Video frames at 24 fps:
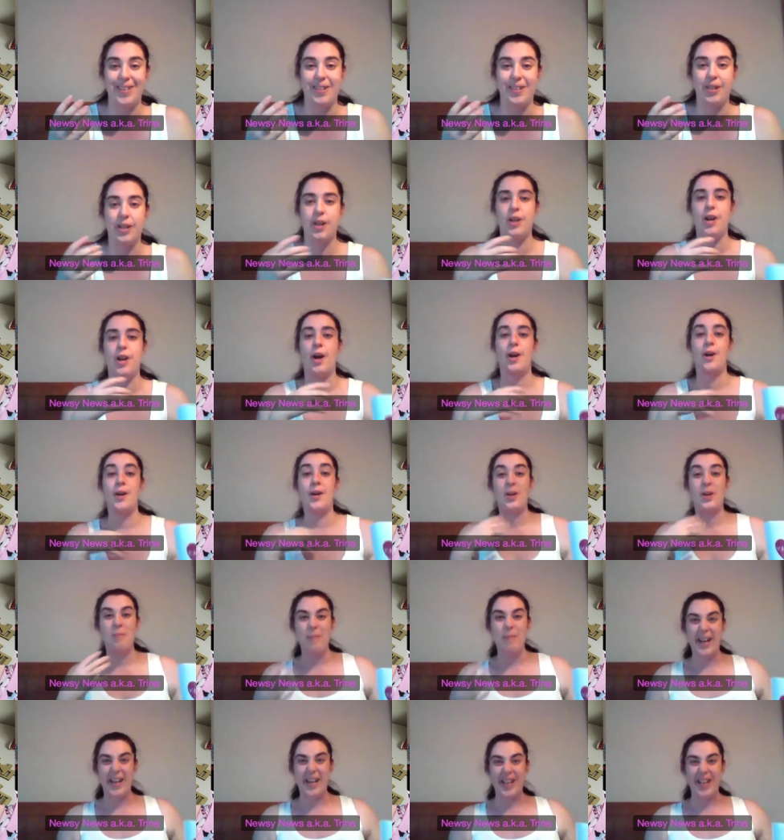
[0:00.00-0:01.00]
So you know, you
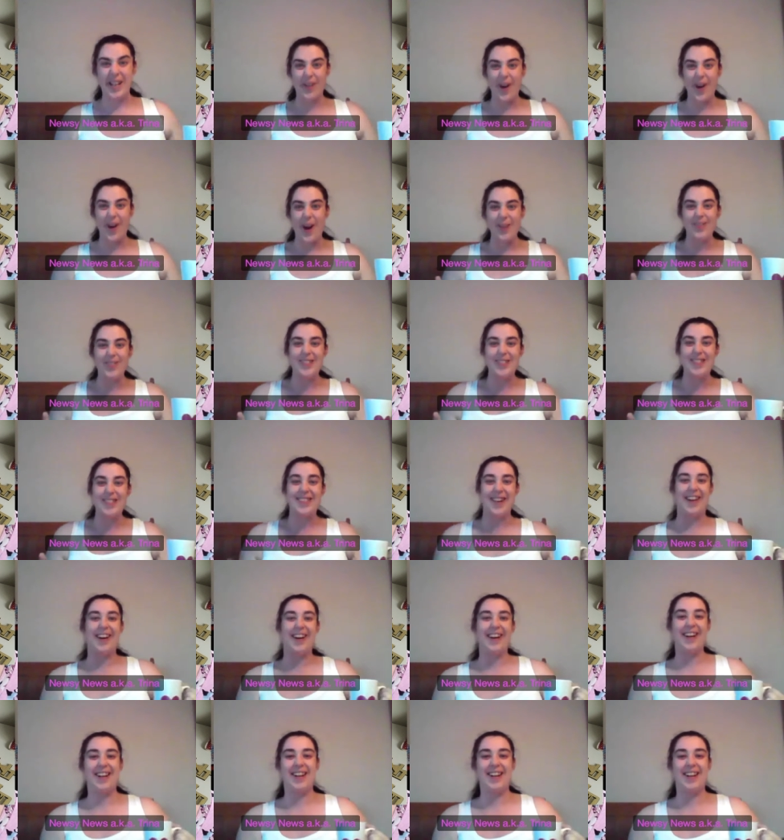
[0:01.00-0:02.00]
can make your own
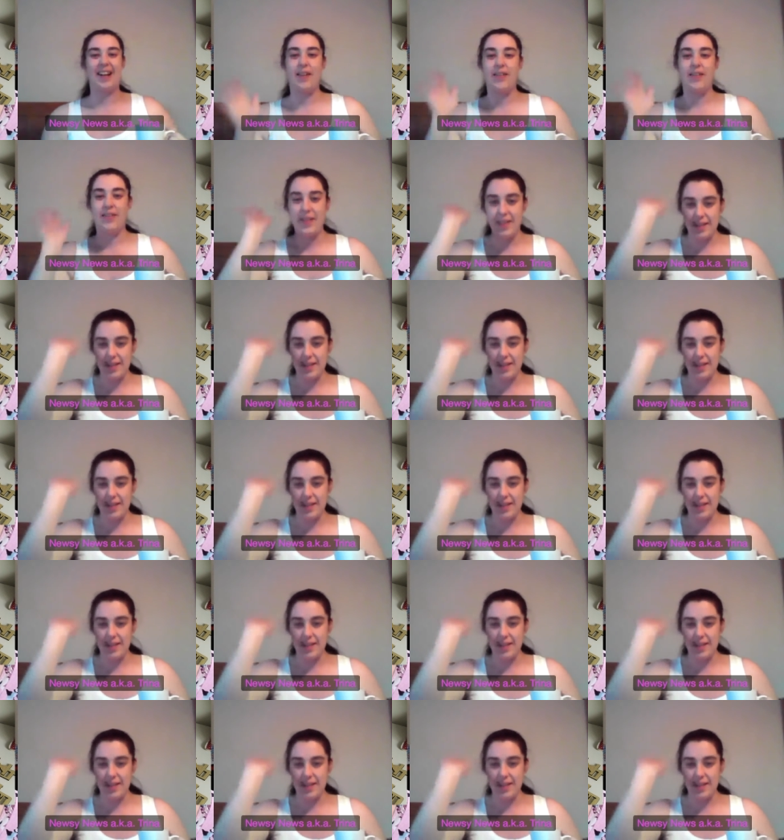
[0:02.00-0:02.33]
sign and go,